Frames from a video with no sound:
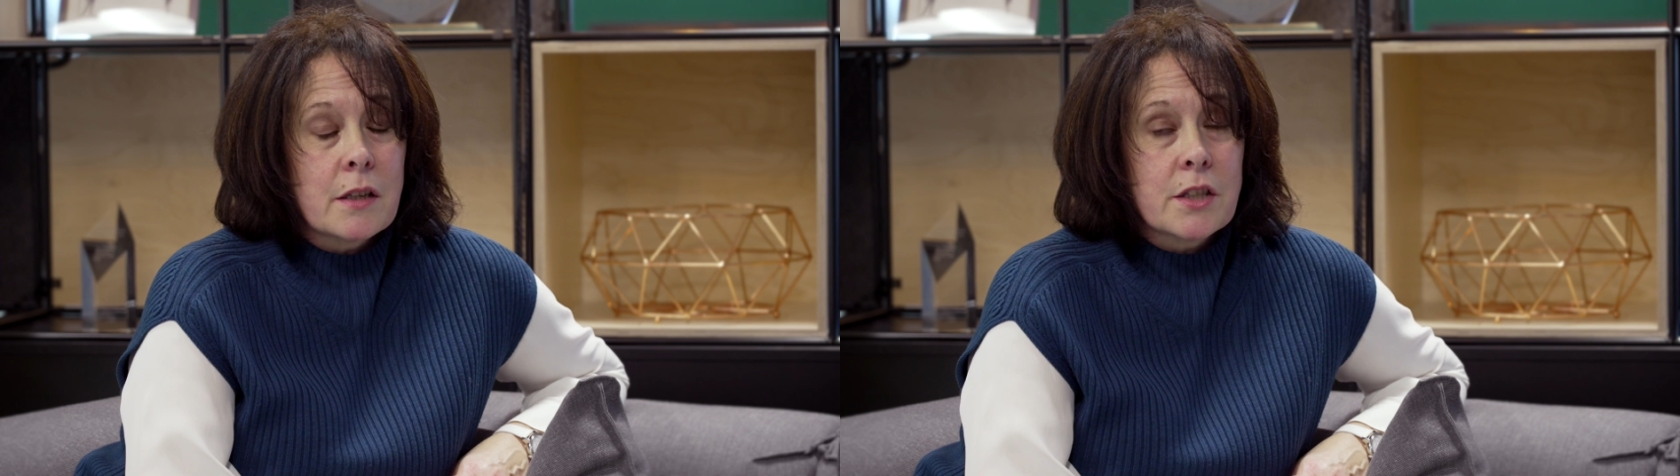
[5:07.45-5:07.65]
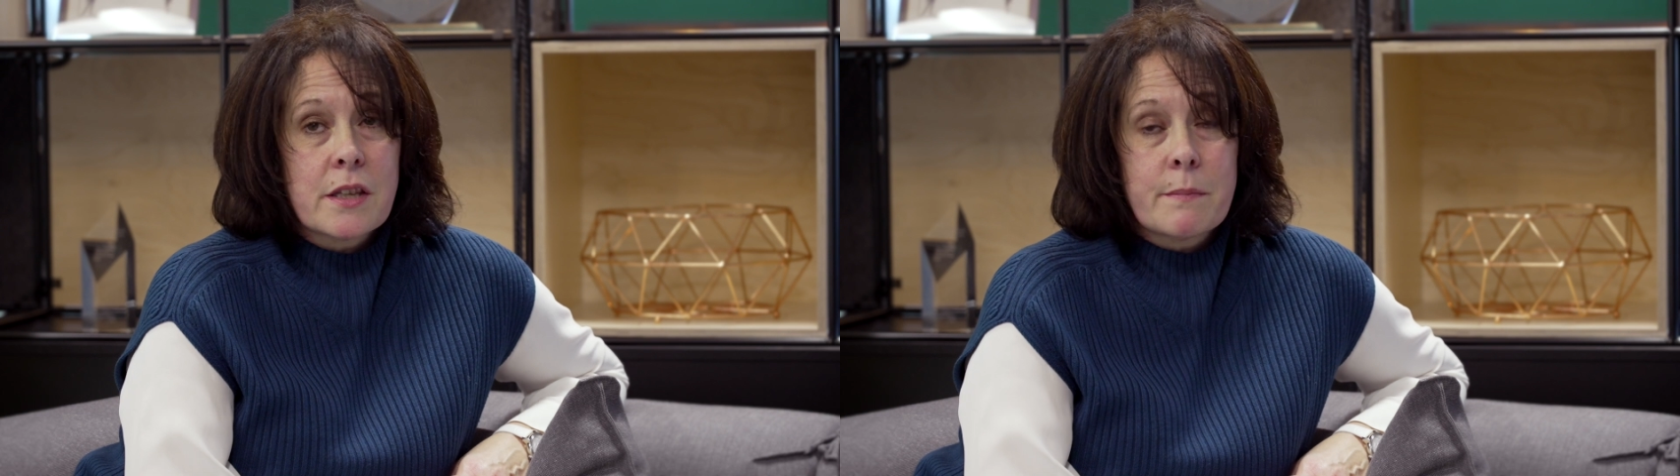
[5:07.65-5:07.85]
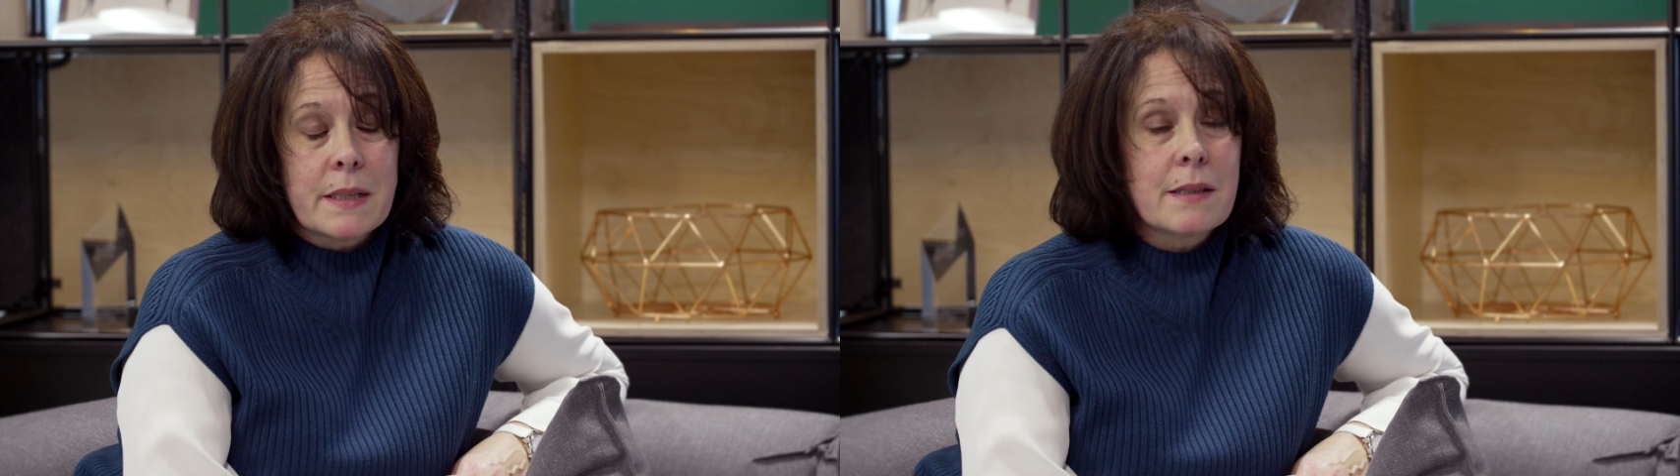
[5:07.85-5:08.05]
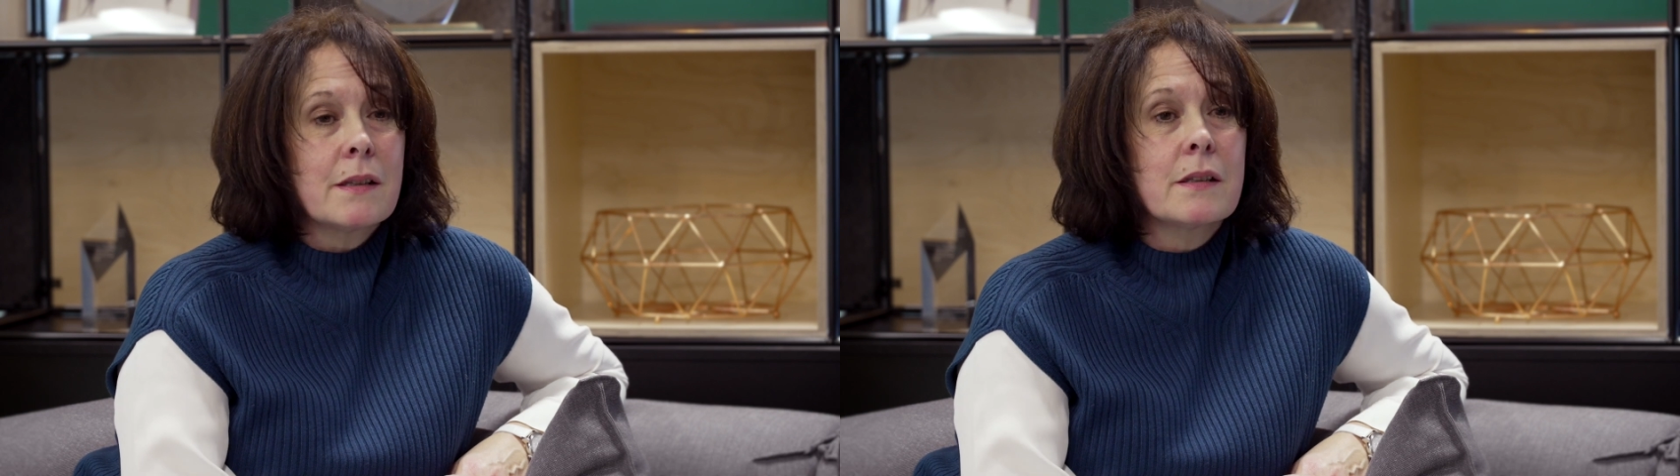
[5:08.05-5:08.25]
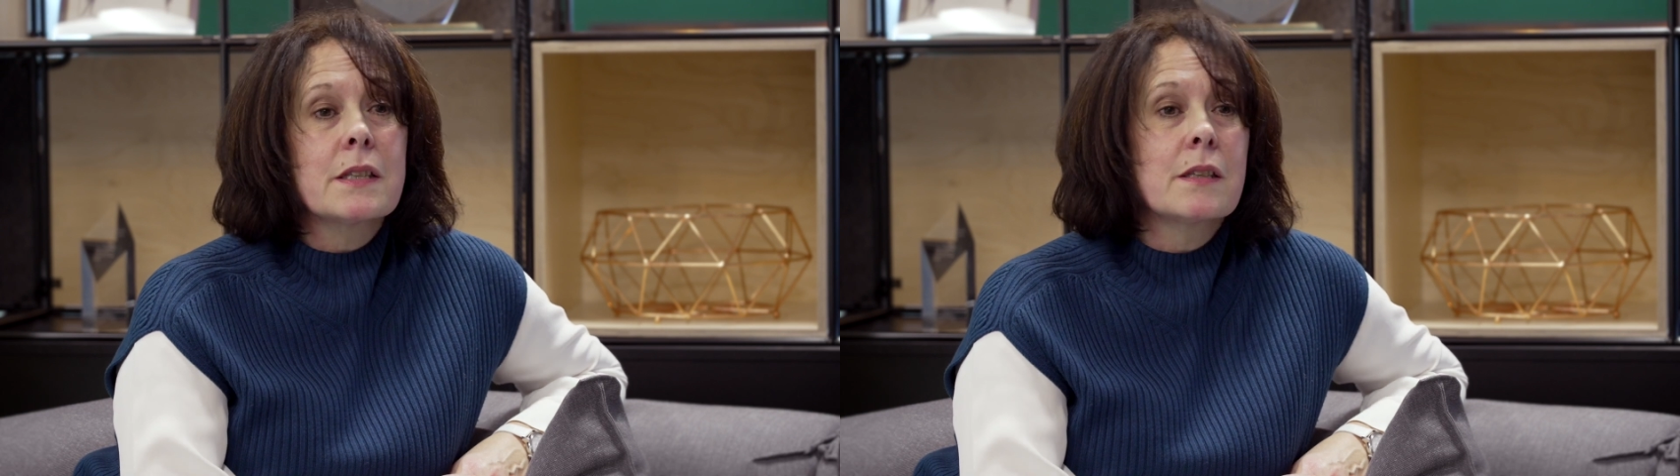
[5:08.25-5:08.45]
to the
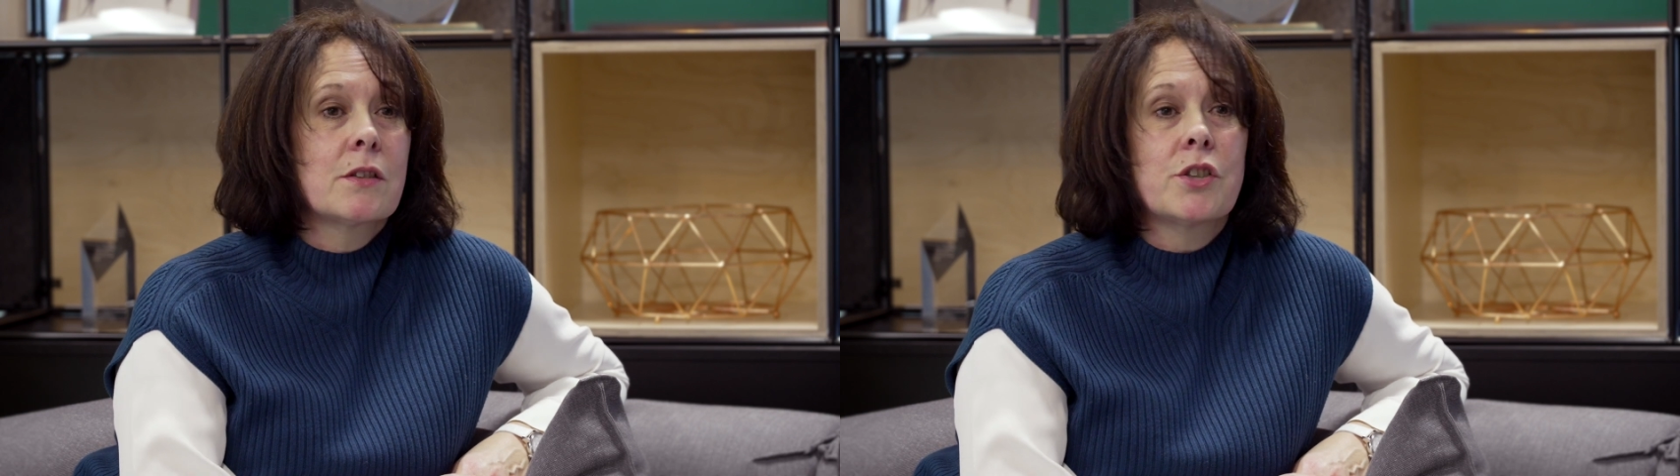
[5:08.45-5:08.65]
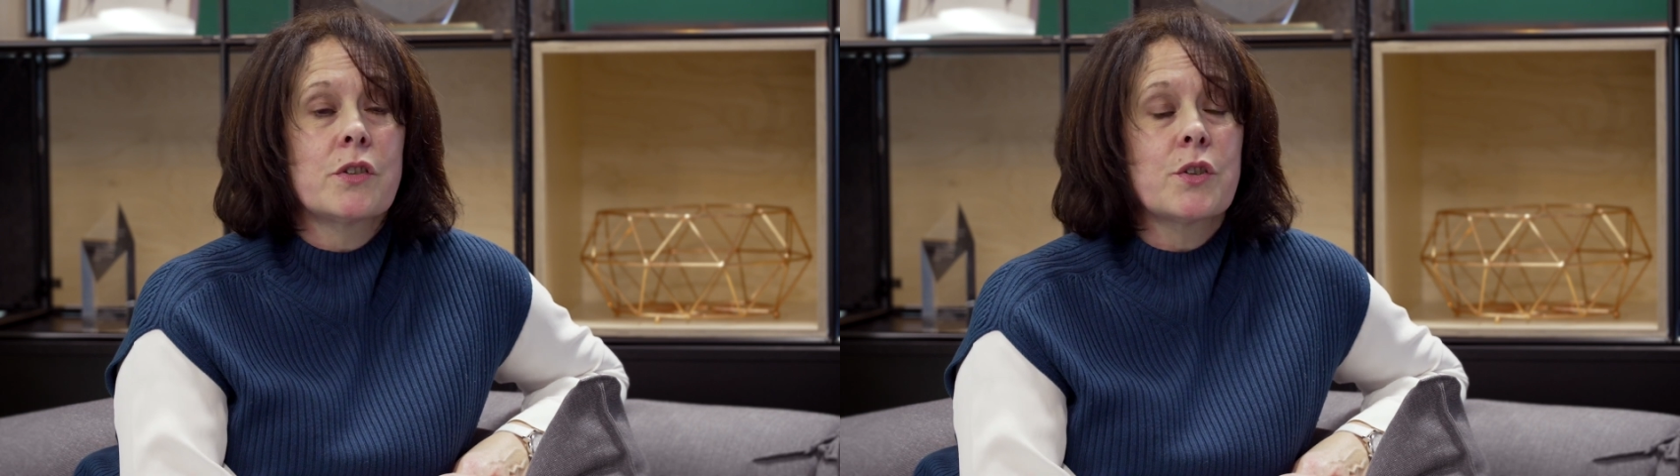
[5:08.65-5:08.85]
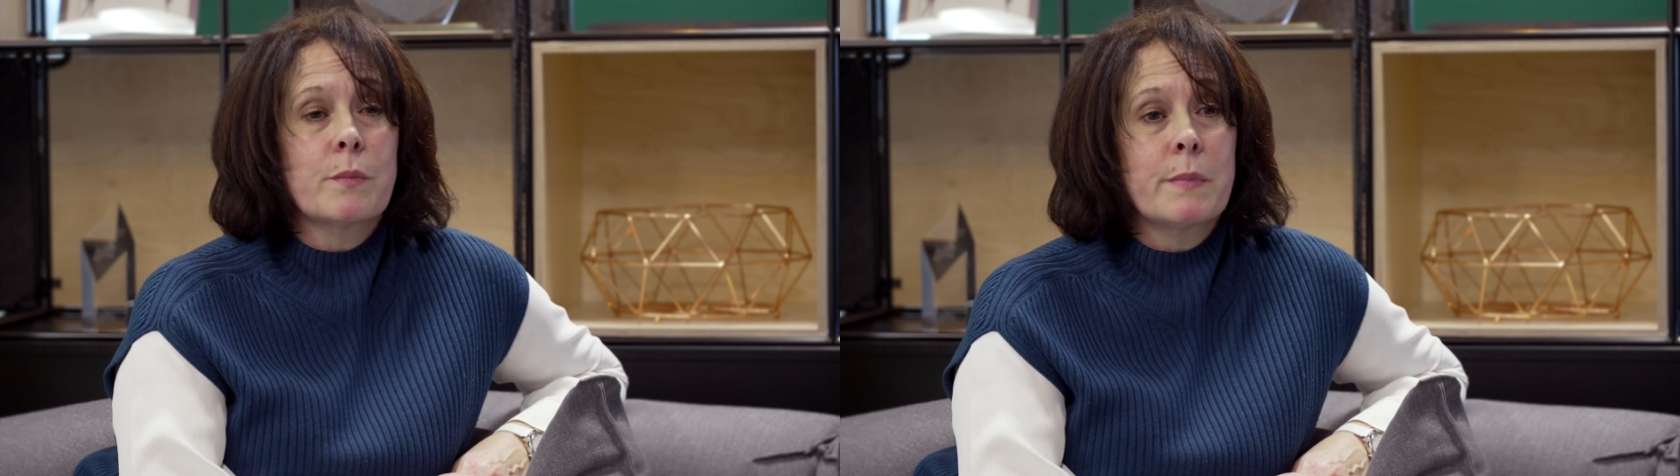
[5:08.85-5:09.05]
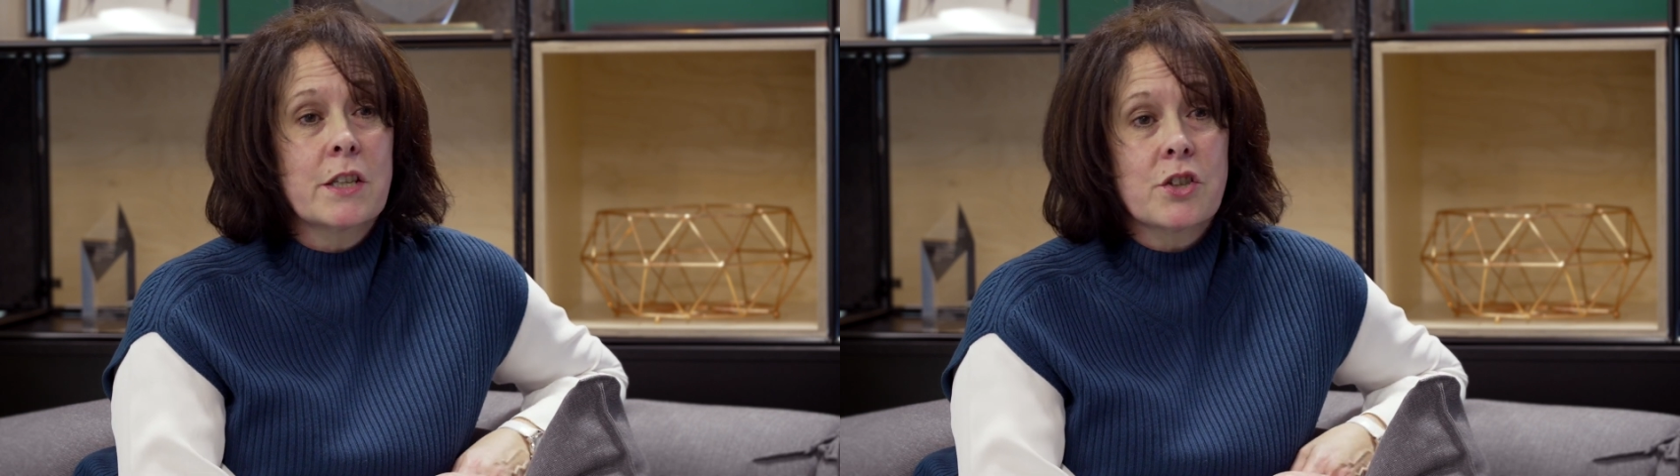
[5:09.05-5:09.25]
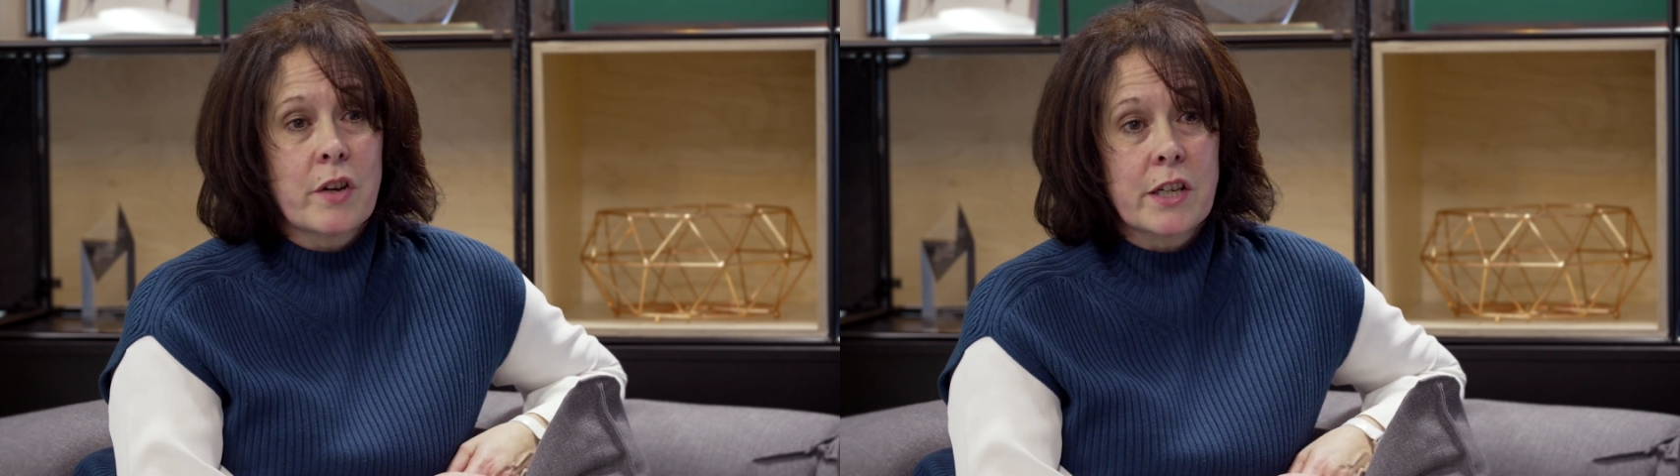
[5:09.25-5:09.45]
business due to
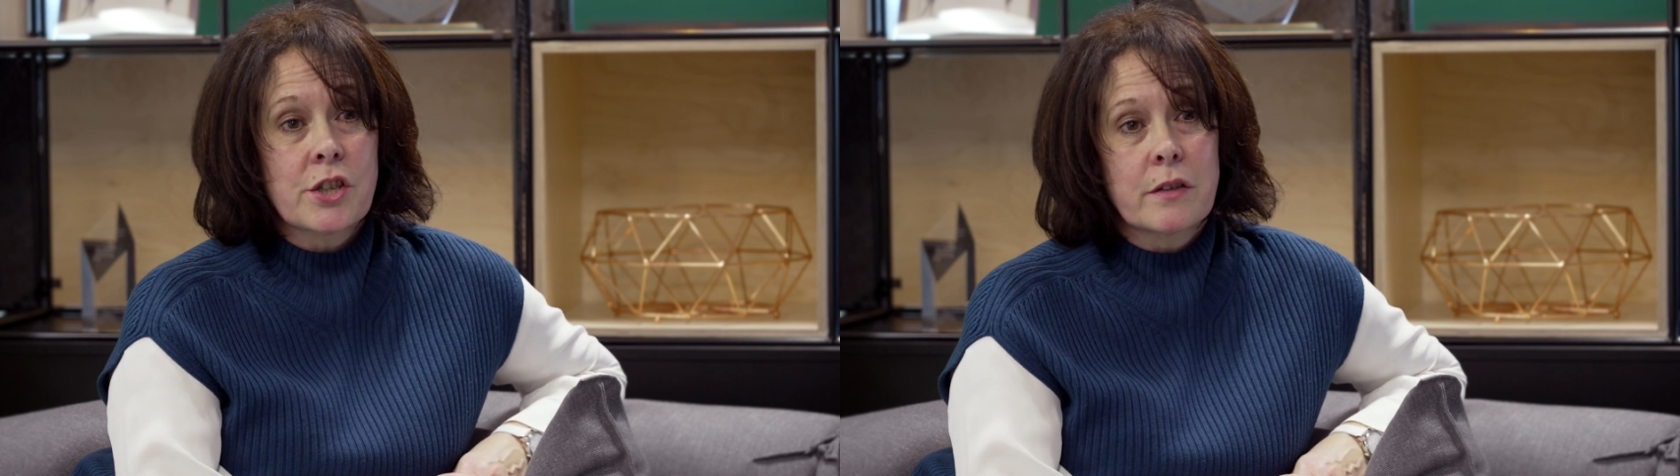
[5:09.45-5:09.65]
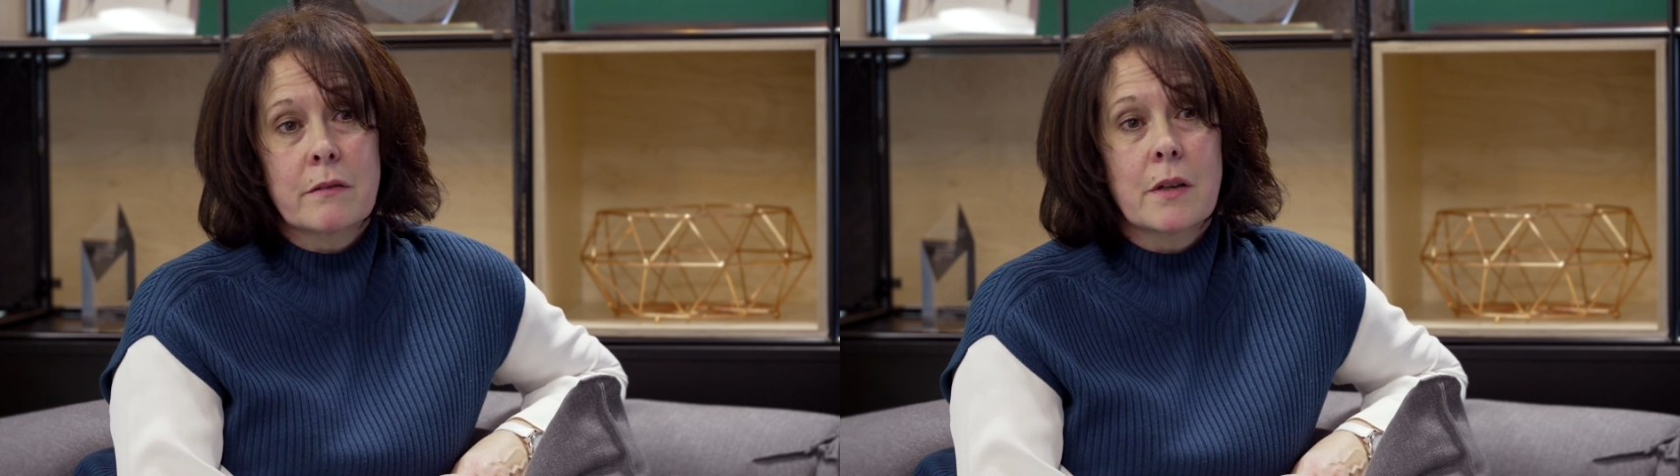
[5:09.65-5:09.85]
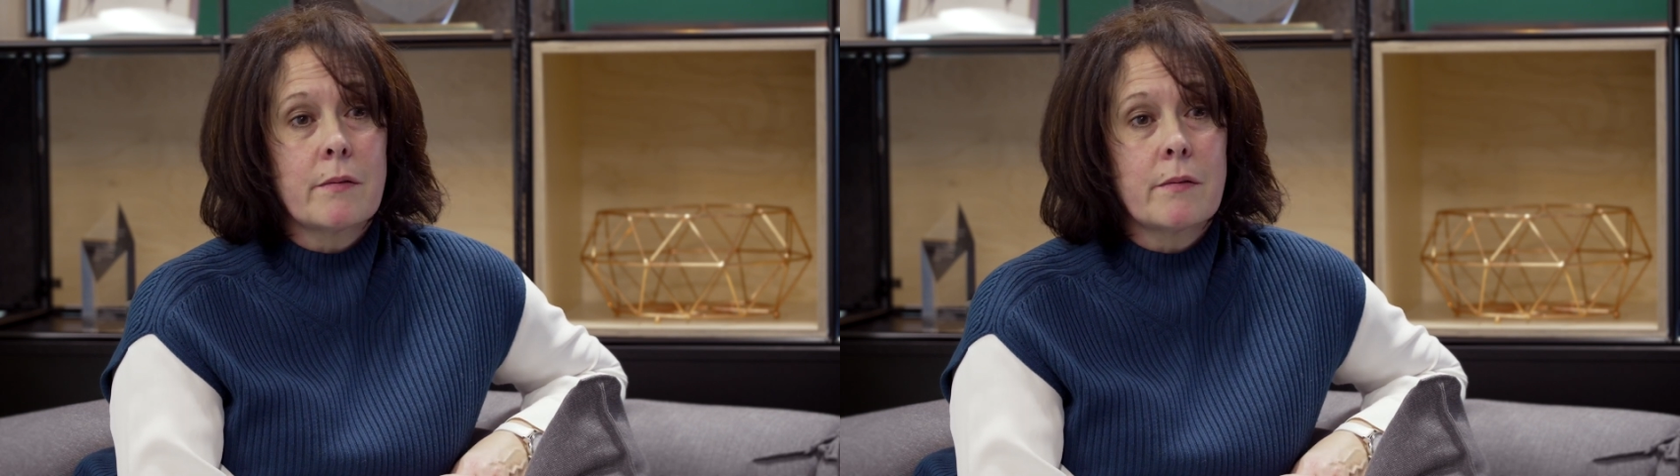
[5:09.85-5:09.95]
administration